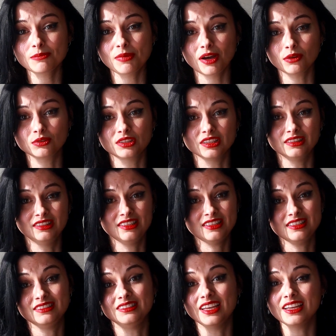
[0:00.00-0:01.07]
about
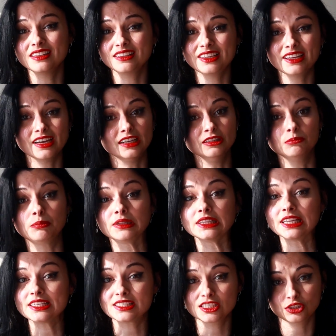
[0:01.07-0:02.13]
the daily
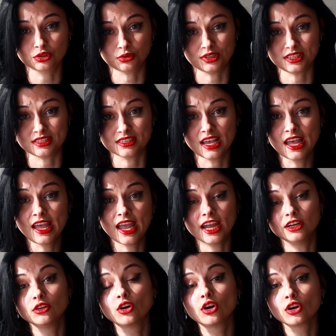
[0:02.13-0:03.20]
unpleasantries
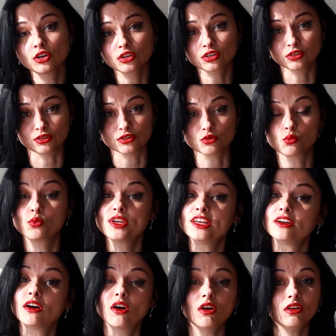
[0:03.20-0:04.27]
and hurdles
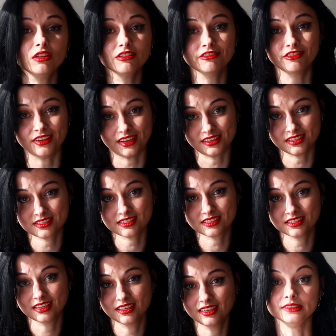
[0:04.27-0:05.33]
we all
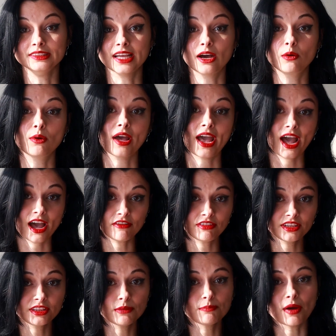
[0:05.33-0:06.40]
face. Now,
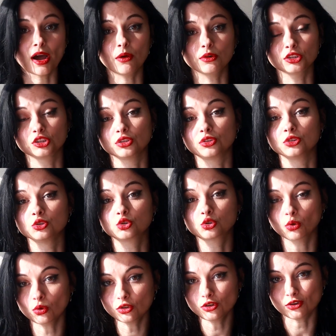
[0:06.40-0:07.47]
having the power to
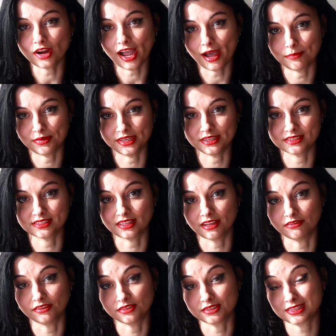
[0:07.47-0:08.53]
control your happiness
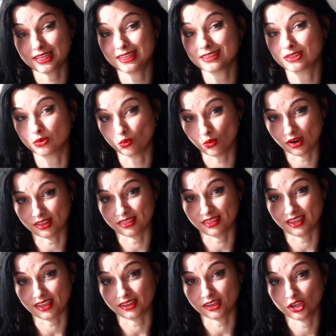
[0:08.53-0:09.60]
levels is one
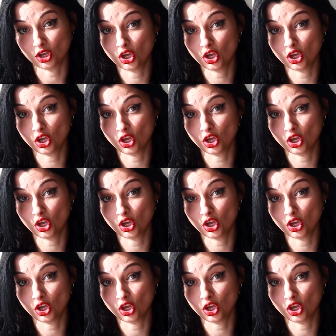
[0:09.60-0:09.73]
thing.